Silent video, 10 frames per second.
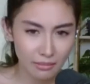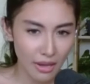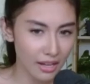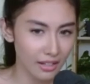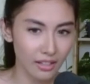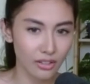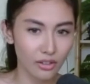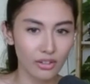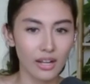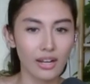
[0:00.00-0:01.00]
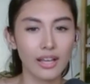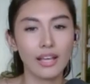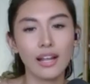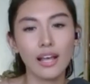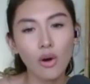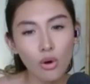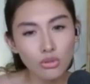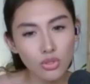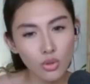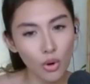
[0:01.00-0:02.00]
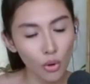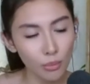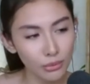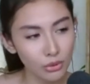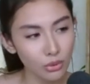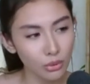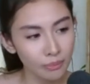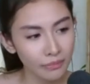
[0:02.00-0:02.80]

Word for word: Parang ganon. And I also hope to